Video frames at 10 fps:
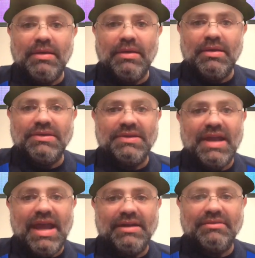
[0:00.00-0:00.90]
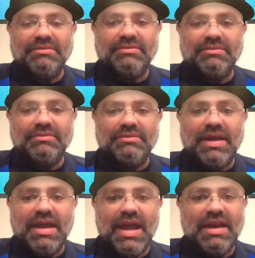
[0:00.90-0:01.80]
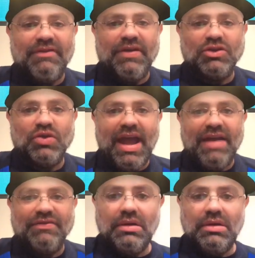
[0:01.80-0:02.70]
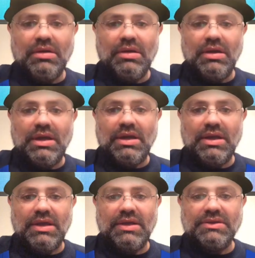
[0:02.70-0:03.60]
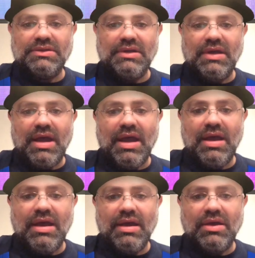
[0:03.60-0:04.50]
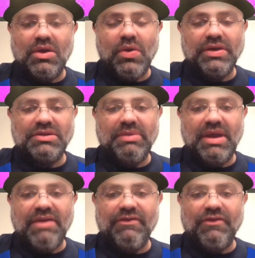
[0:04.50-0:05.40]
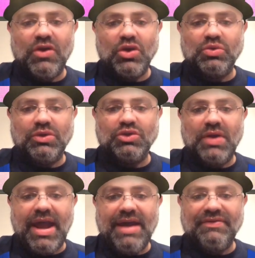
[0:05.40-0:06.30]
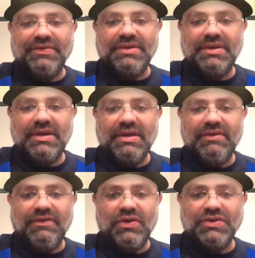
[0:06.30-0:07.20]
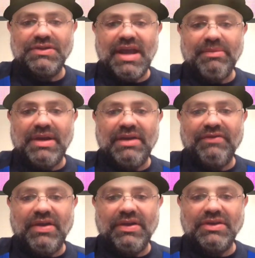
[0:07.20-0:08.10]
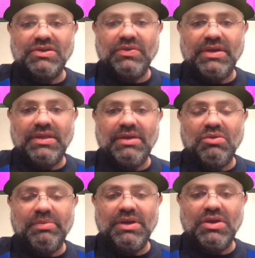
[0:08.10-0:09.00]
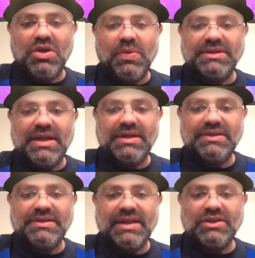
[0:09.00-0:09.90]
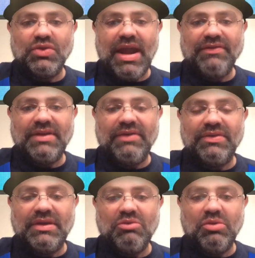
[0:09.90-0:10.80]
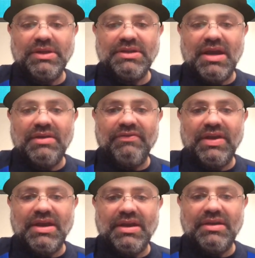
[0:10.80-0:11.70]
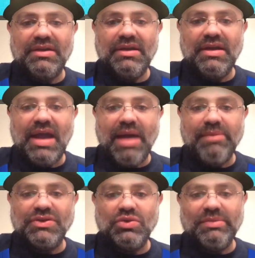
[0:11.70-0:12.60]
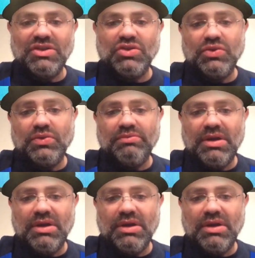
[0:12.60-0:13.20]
tonight, NFL Draft. It is going to be a virtual draft. First time in NFL history, there will be no attendance at the draft. Everything will be done via, I'm assuming, Zoom